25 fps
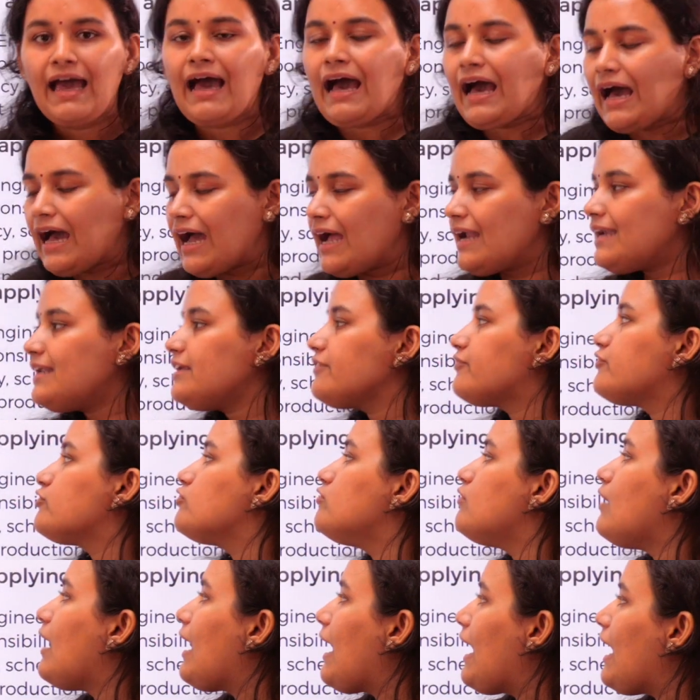and if
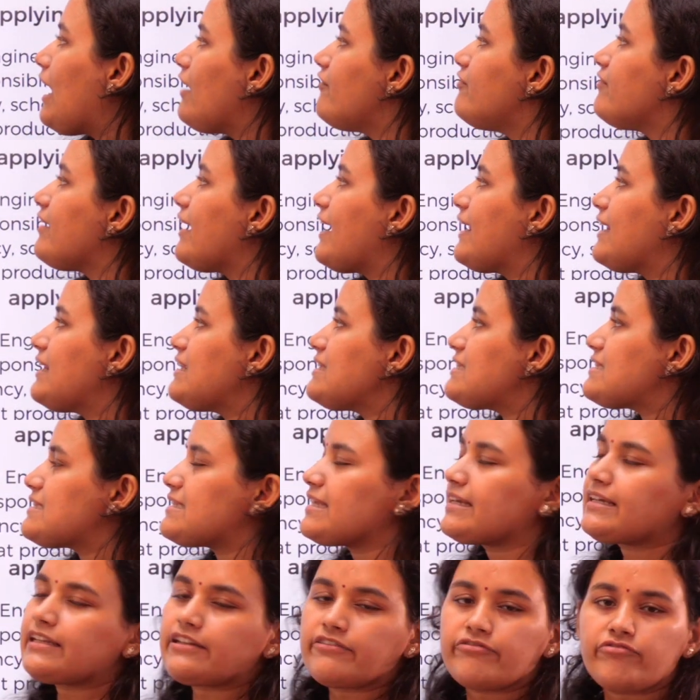you have any
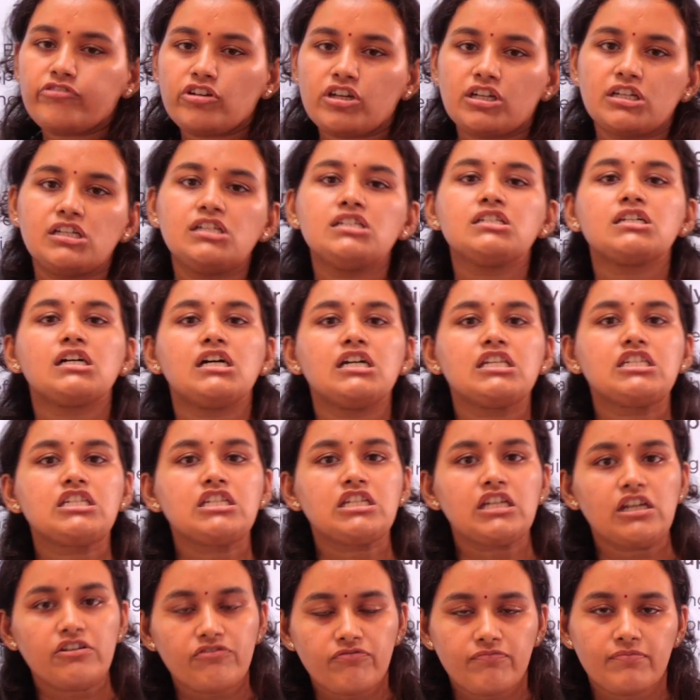significant
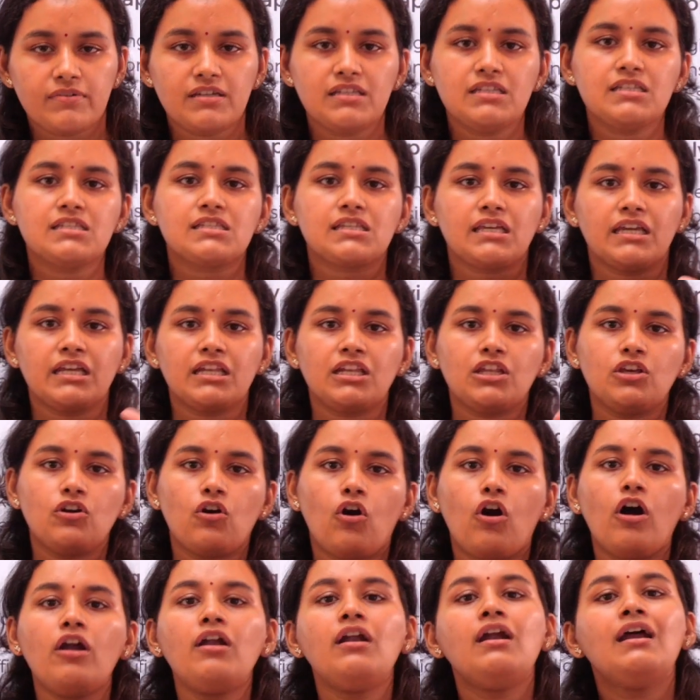achievements in
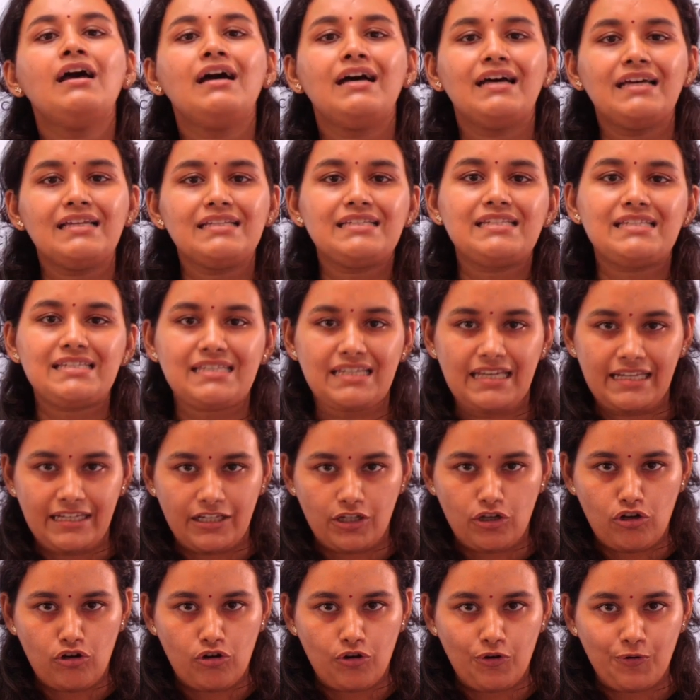your
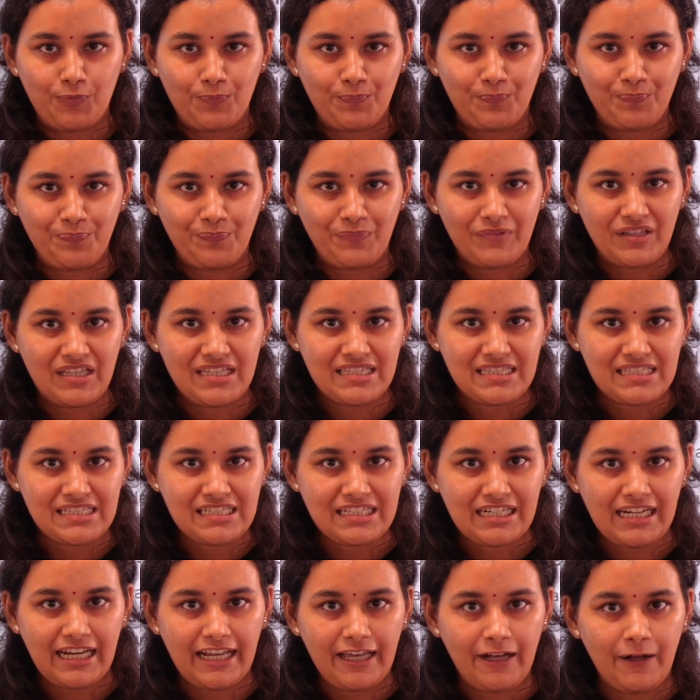tenure. Is it
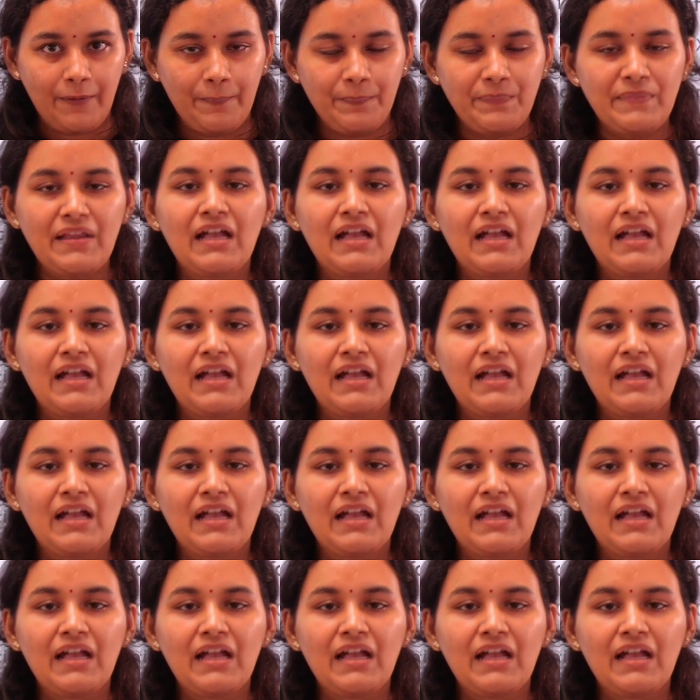clear?